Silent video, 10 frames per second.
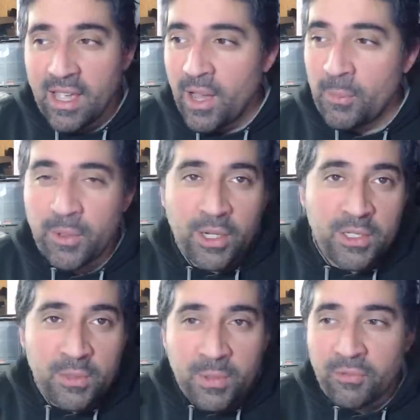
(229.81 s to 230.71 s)
I'm gonna
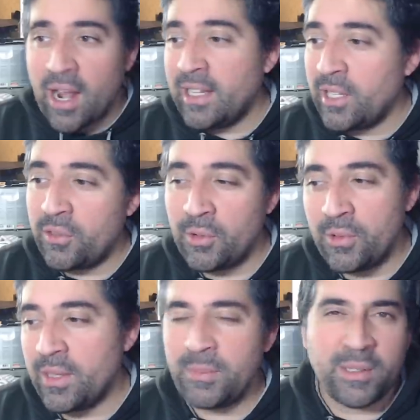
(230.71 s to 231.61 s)
just be rattling through
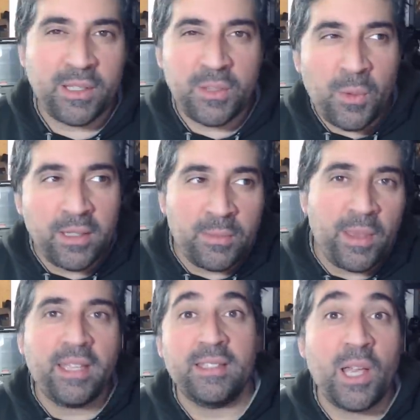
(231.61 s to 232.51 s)
this because I just wanted to
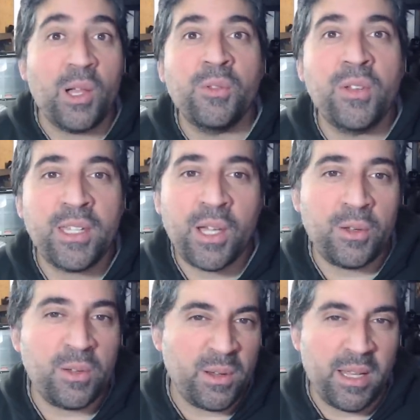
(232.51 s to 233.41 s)
make a sales
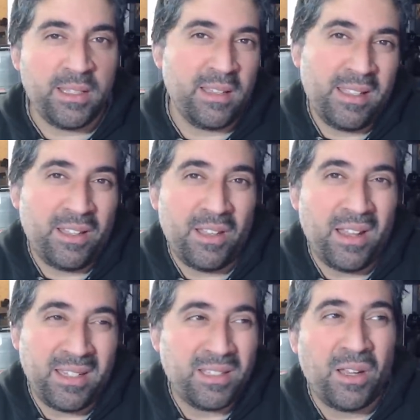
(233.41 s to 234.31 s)
video, and I
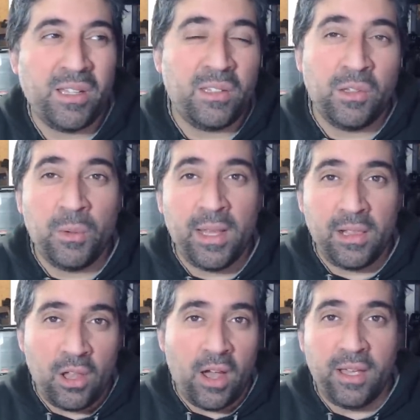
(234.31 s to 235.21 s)
decided to do it
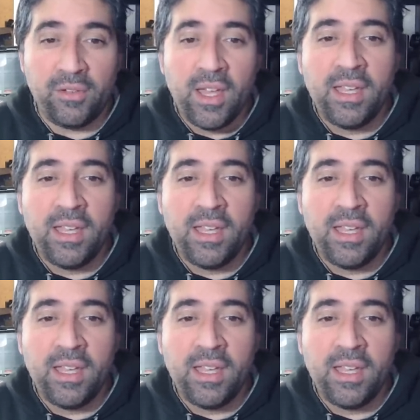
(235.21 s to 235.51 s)
live.